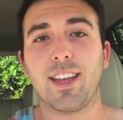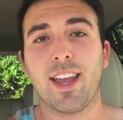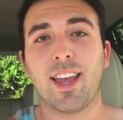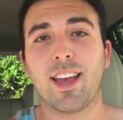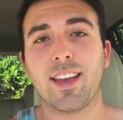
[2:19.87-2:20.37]

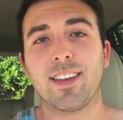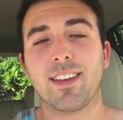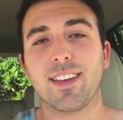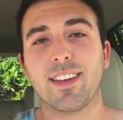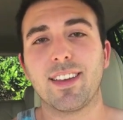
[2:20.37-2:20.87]

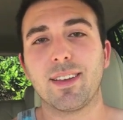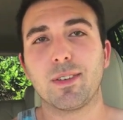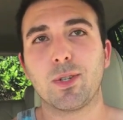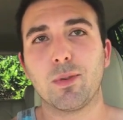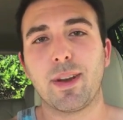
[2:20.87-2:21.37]
and
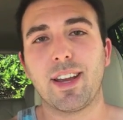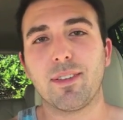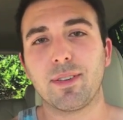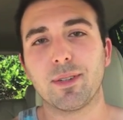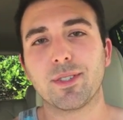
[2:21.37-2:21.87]
two of my
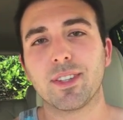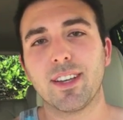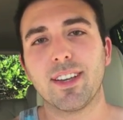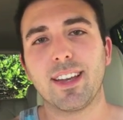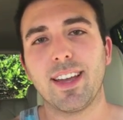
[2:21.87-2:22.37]
nephews.
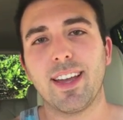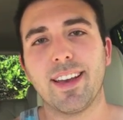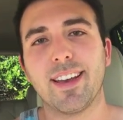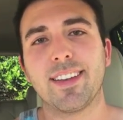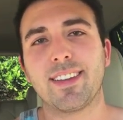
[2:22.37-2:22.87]

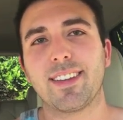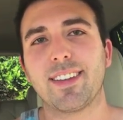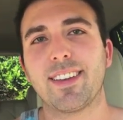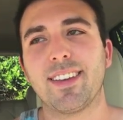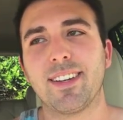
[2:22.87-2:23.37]
And
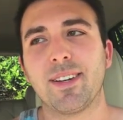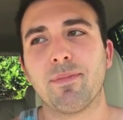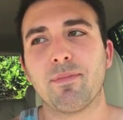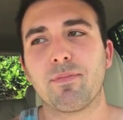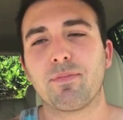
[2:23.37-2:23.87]

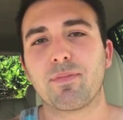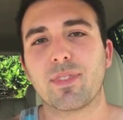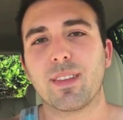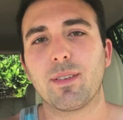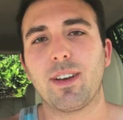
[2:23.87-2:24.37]

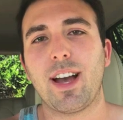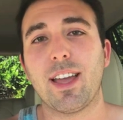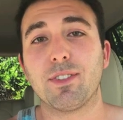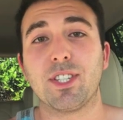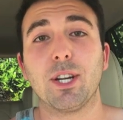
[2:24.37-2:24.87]
I
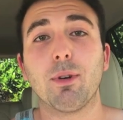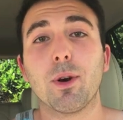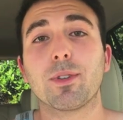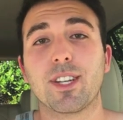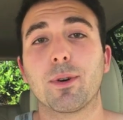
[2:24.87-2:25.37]
have
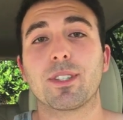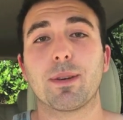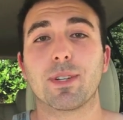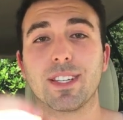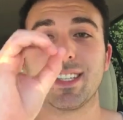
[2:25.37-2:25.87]
zero cell
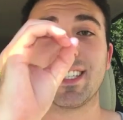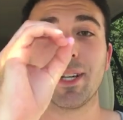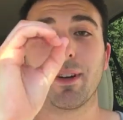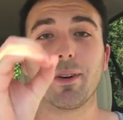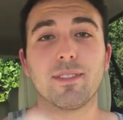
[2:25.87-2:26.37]
reception.
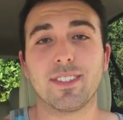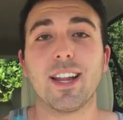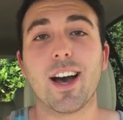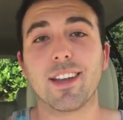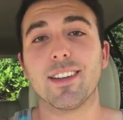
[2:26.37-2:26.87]

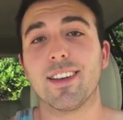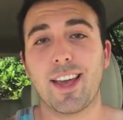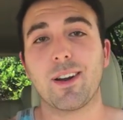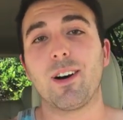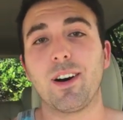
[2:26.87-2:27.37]
None
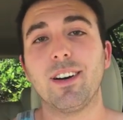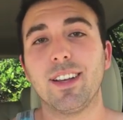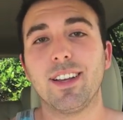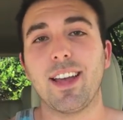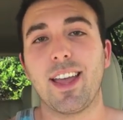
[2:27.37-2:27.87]
at all.
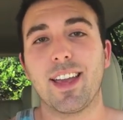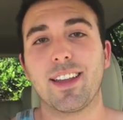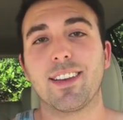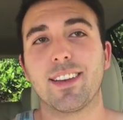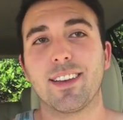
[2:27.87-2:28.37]

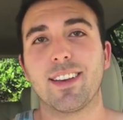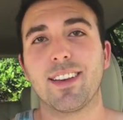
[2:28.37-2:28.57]
And